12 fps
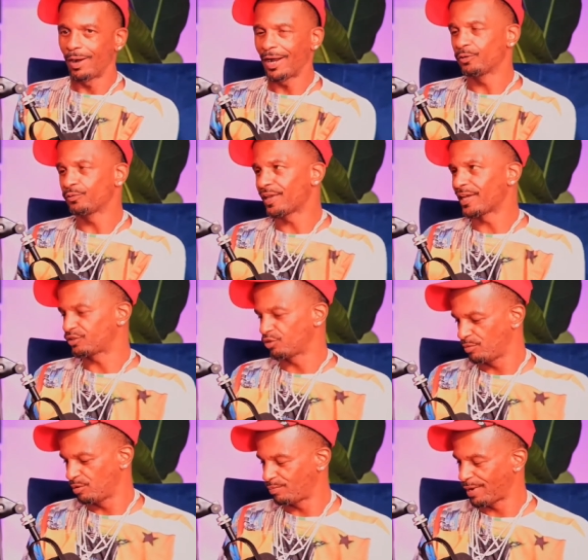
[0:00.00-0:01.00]
Why you think
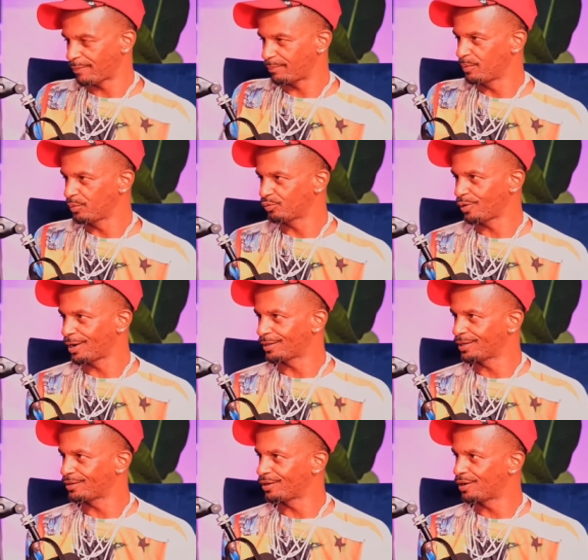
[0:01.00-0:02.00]
so many black people trying to
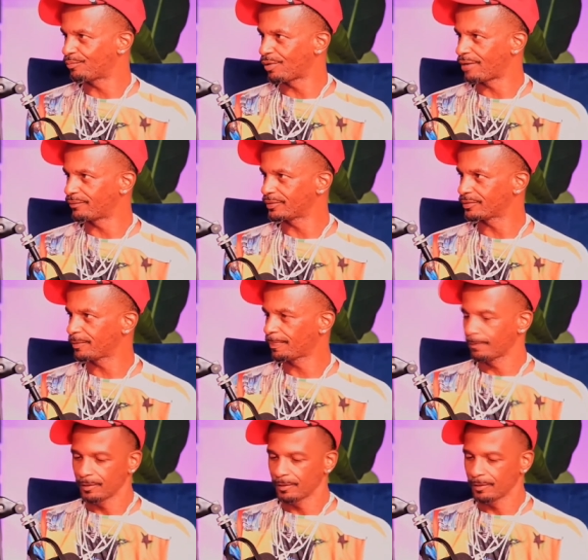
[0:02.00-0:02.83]
get nonprofits?